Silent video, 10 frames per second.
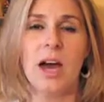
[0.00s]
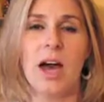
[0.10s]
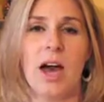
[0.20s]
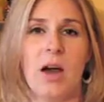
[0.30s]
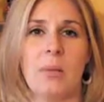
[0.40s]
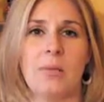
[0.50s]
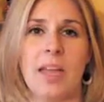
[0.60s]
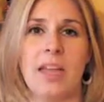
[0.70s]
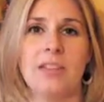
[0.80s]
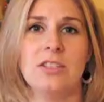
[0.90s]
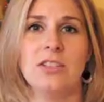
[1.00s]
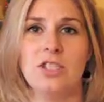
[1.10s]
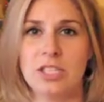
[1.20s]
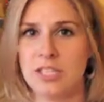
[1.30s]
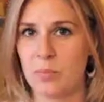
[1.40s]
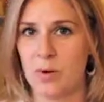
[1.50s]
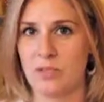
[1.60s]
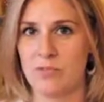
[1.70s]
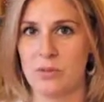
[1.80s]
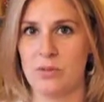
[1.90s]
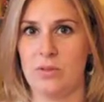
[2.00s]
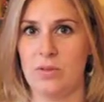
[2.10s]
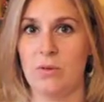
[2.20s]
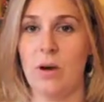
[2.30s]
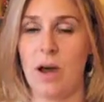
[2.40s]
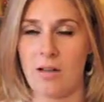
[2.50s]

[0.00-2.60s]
And just to preface with you,